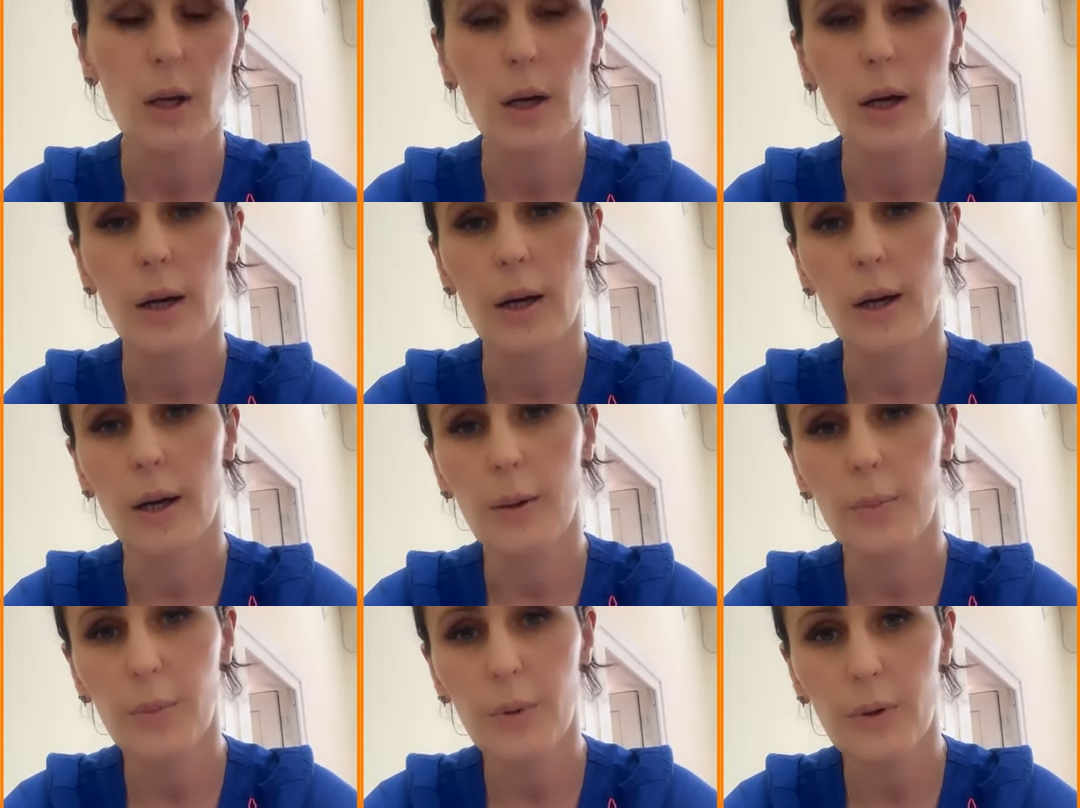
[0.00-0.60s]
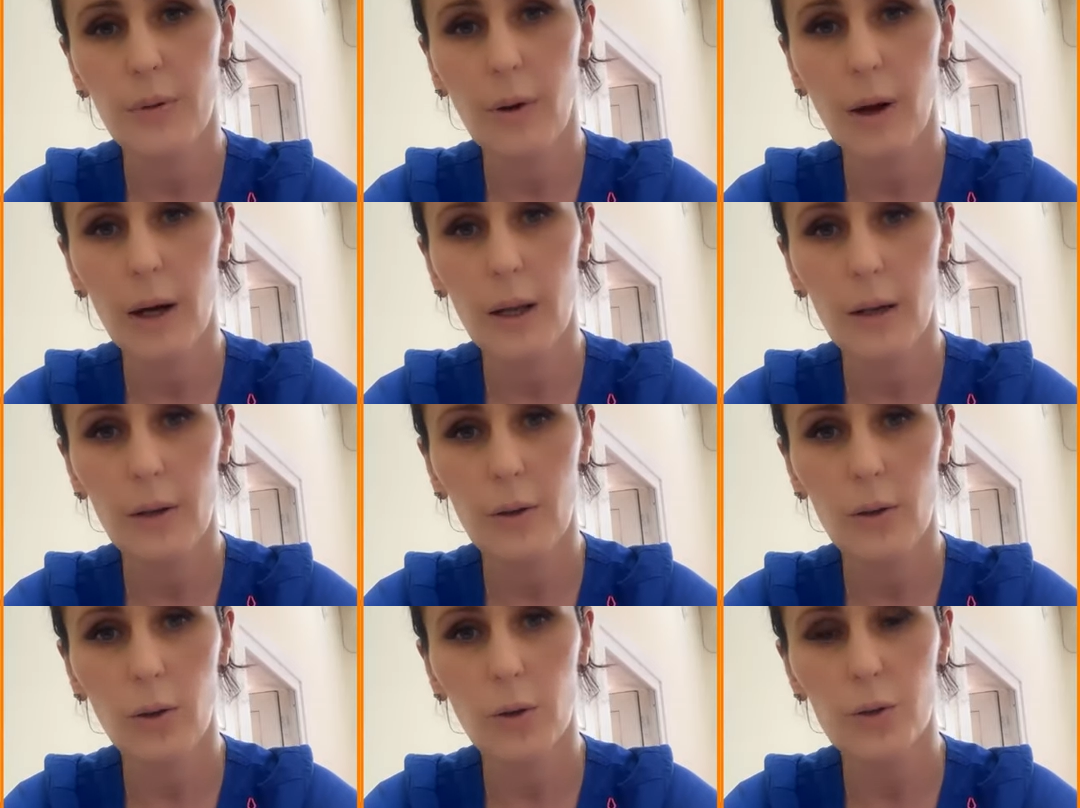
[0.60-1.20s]
And I'm
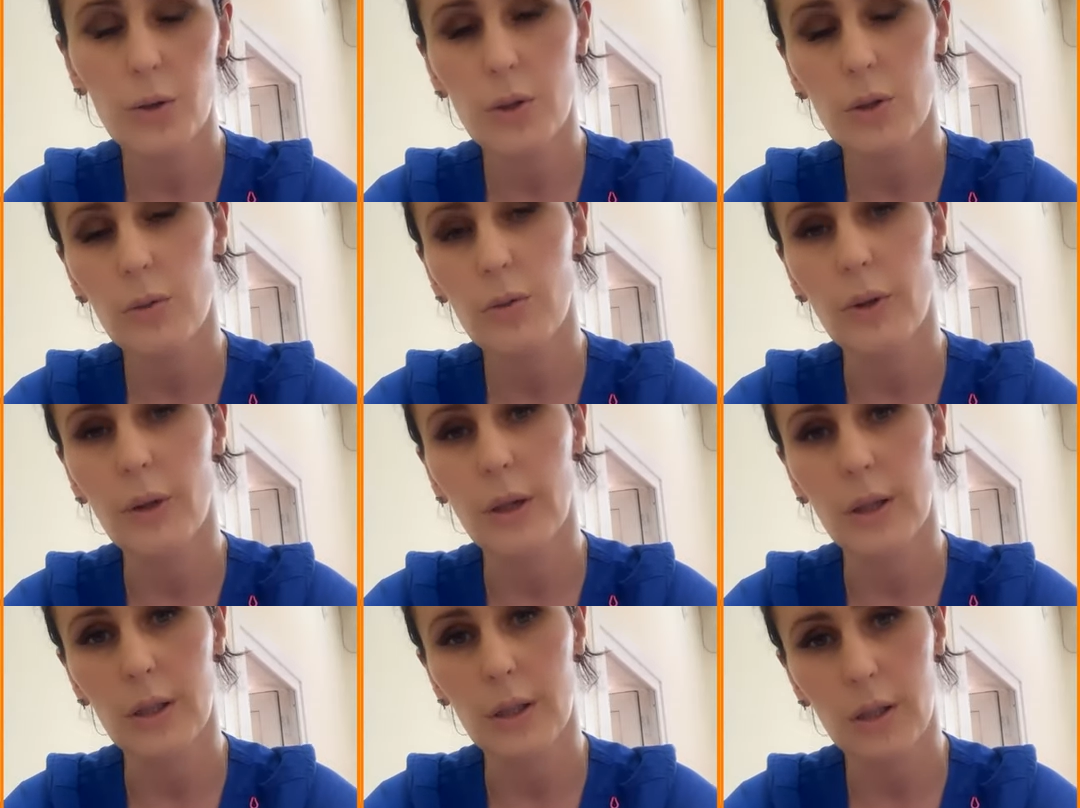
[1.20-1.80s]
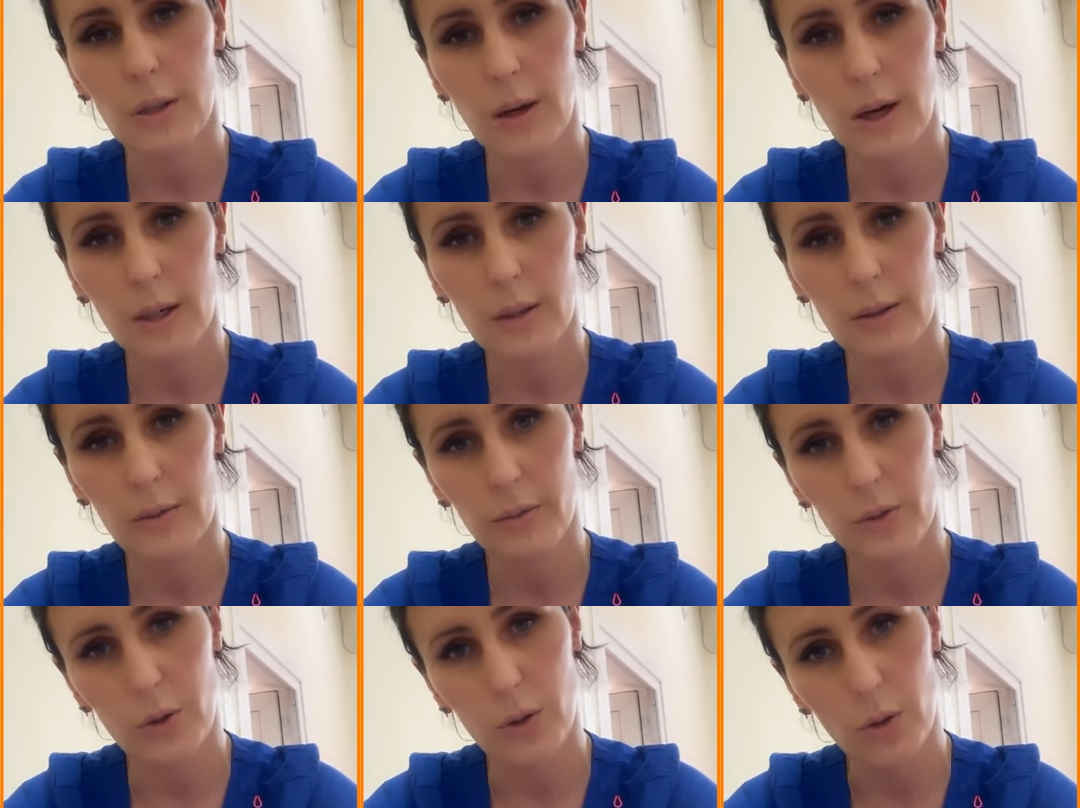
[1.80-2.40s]
providing also
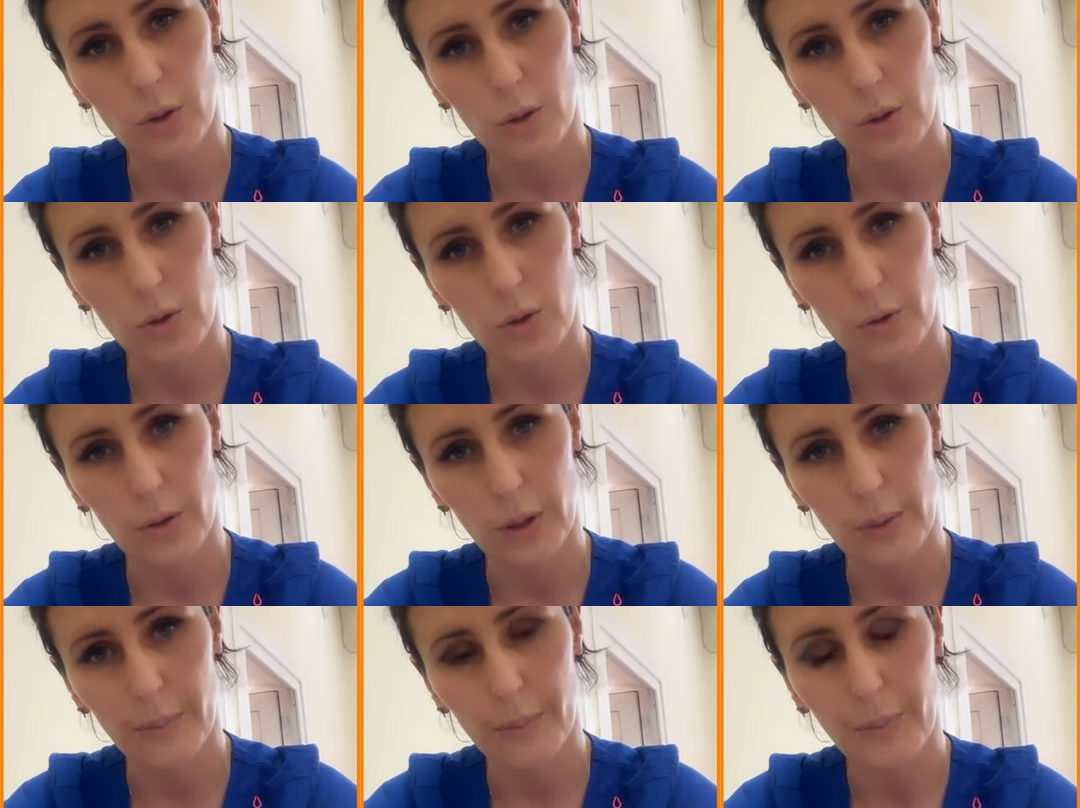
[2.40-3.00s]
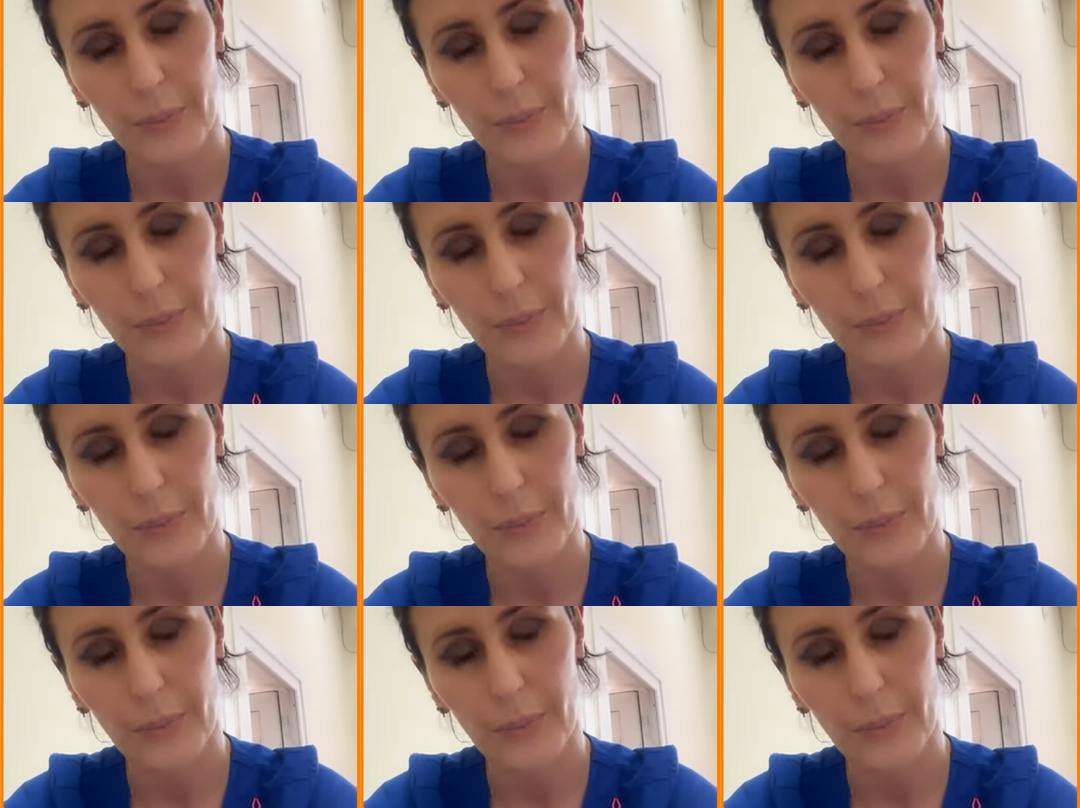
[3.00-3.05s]
reconstructive surgery.